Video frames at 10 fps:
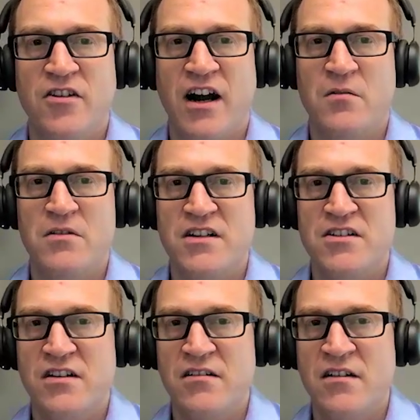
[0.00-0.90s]

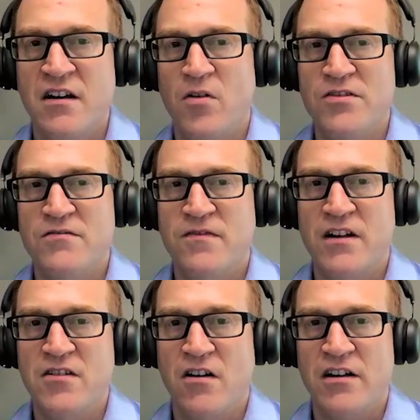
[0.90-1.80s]
acquisition goals
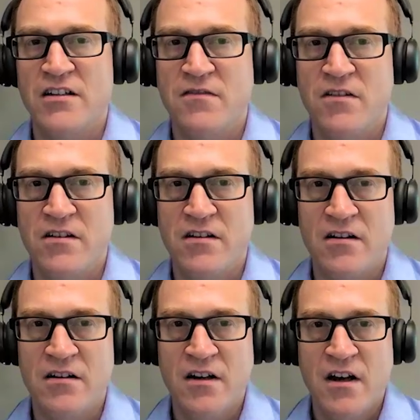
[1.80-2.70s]
and targets for the year.